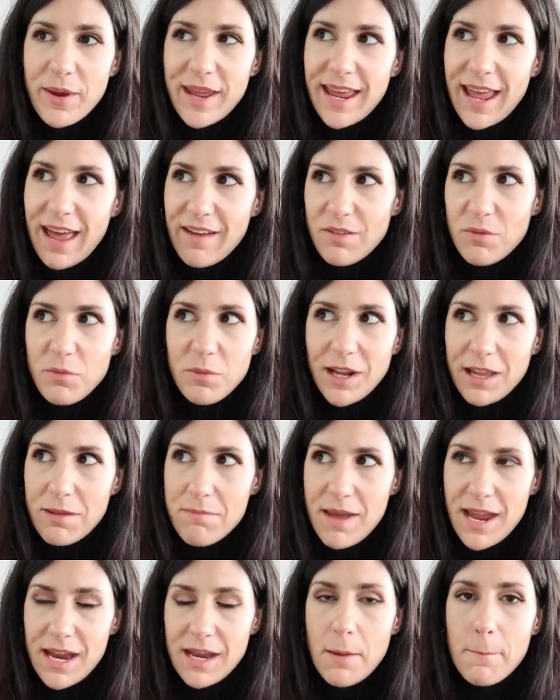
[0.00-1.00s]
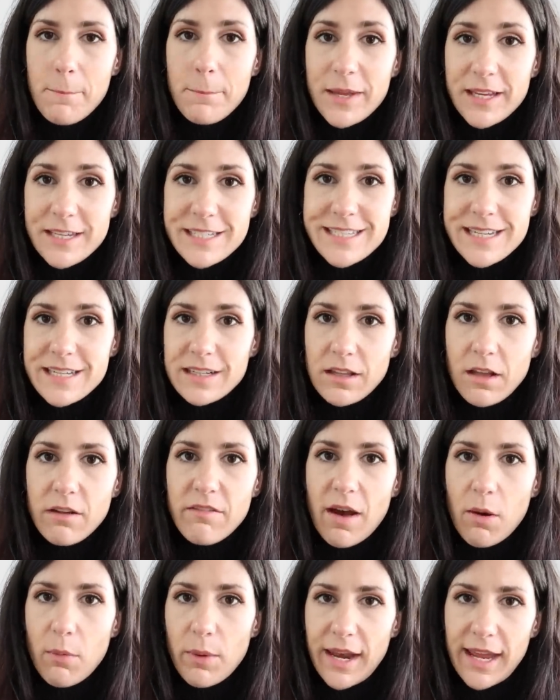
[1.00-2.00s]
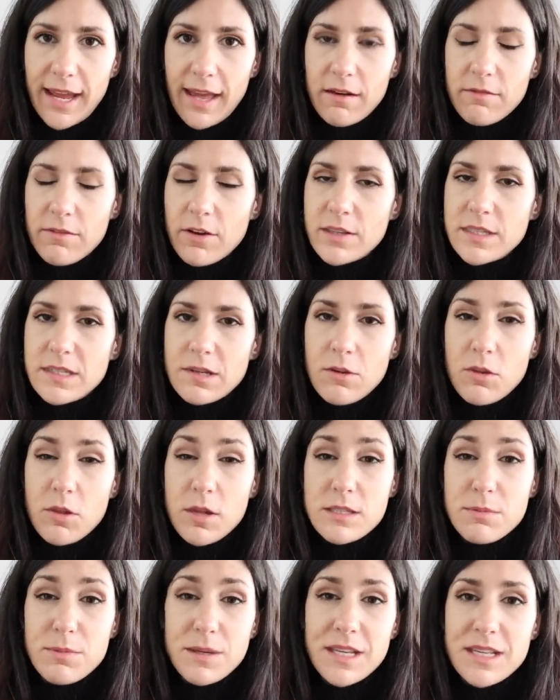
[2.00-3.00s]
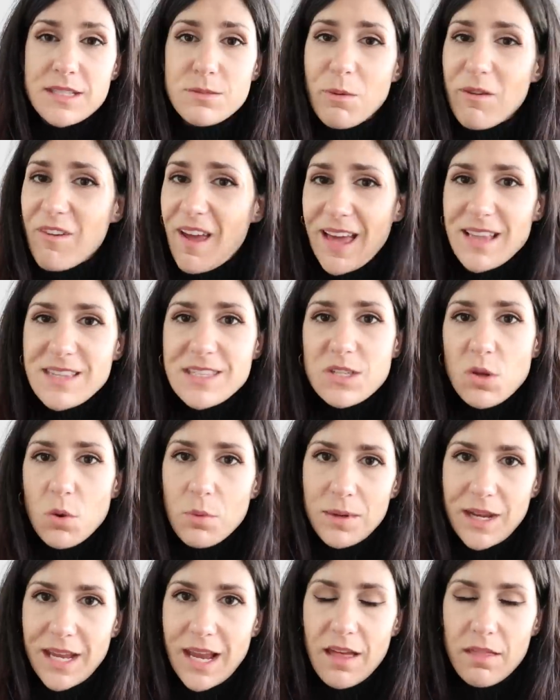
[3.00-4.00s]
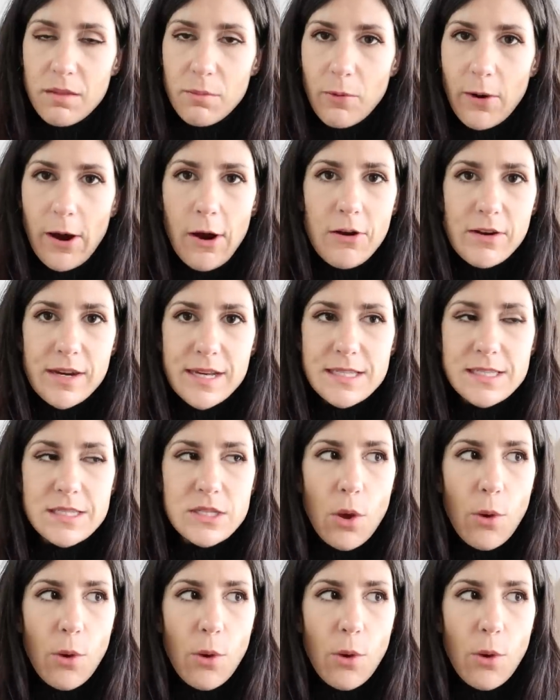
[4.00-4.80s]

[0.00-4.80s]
We haven't really made a big deal of our wedding anniversary just because we've had so many other priorities.